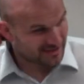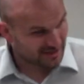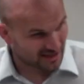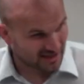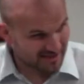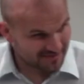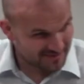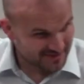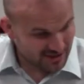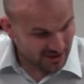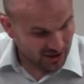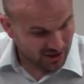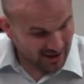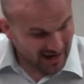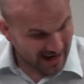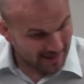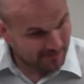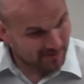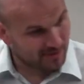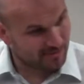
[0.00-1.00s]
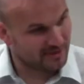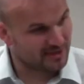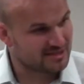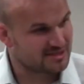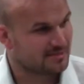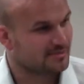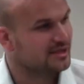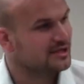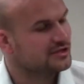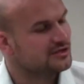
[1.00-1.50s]
ellipse or
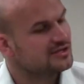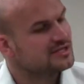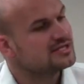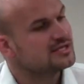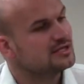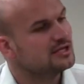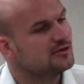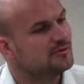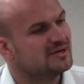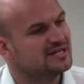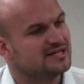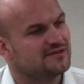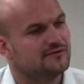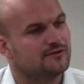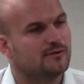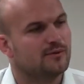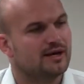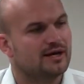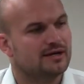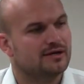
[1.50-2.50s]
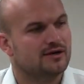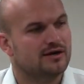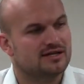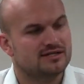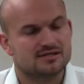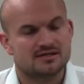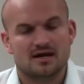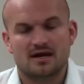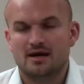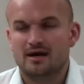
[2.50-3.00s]
hyperbolas, I'm going to do this a little bit different way,
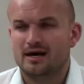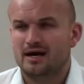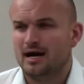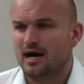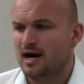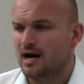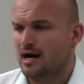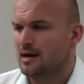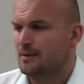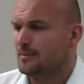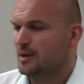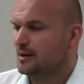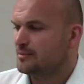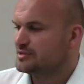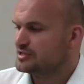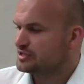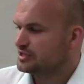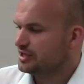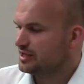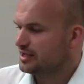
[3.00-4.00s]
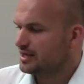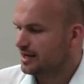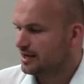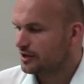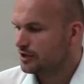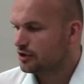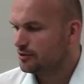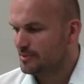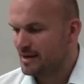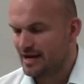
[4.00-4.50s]
Chris. Um, I'm just going to kind
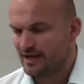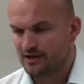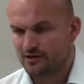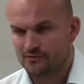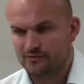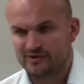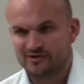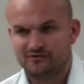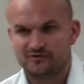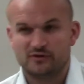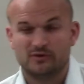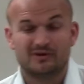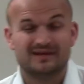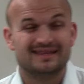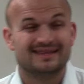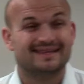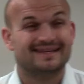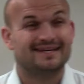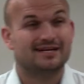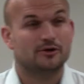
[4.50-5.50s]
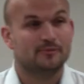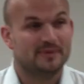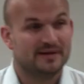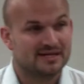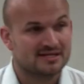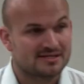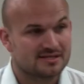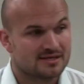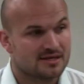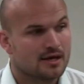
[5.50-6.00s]
of go back and review a little
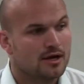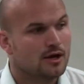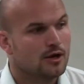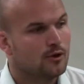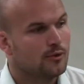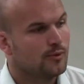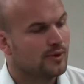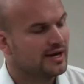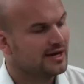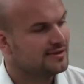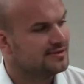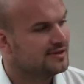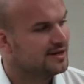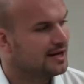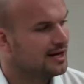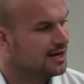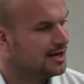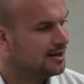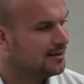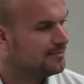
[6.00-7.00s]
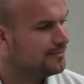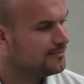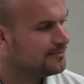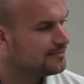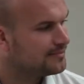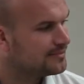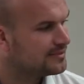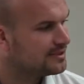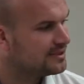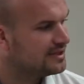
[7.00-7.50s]
bit with um,
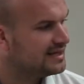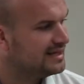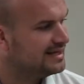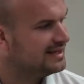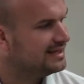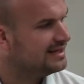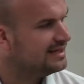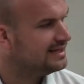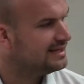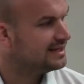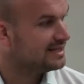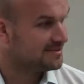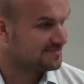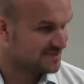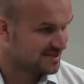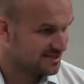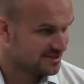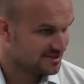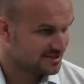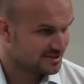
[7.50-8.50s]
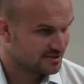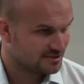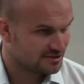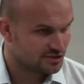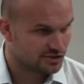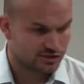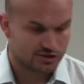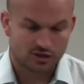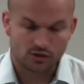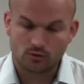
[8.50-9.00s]
ellipses,
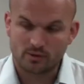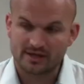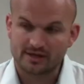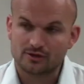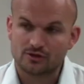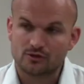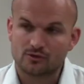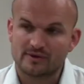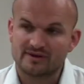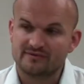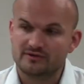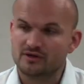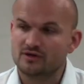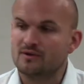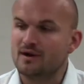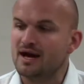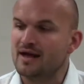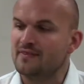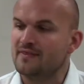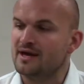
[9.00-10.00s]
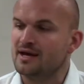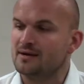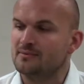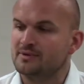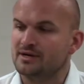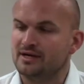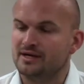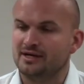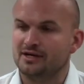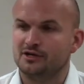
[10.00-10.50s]
just a quick little review, and then I'm
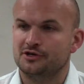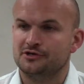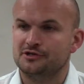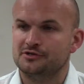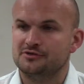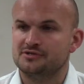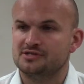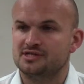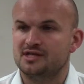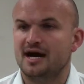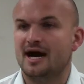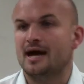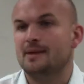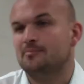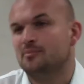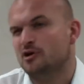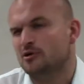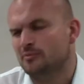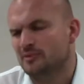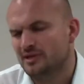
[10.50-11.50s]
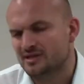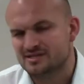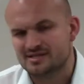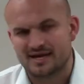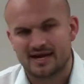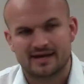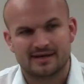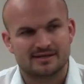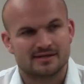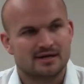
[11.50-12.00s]
going to introduce the hyperbolas.
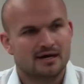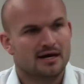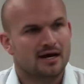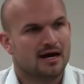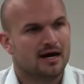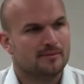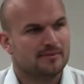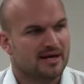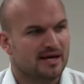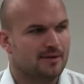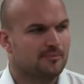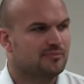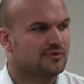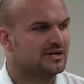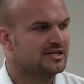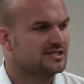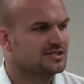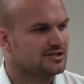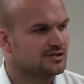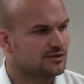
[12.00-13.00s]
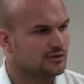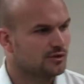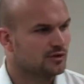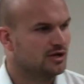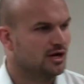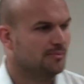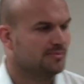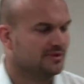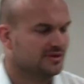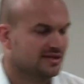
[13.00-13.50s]
And i am kind of breezed through a
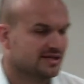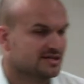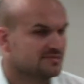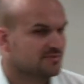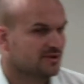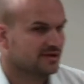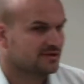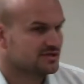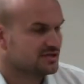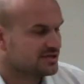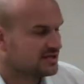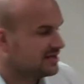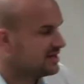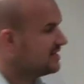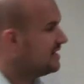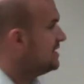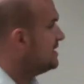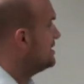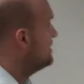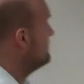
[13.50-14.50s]
couple things, but I'm just going to kind of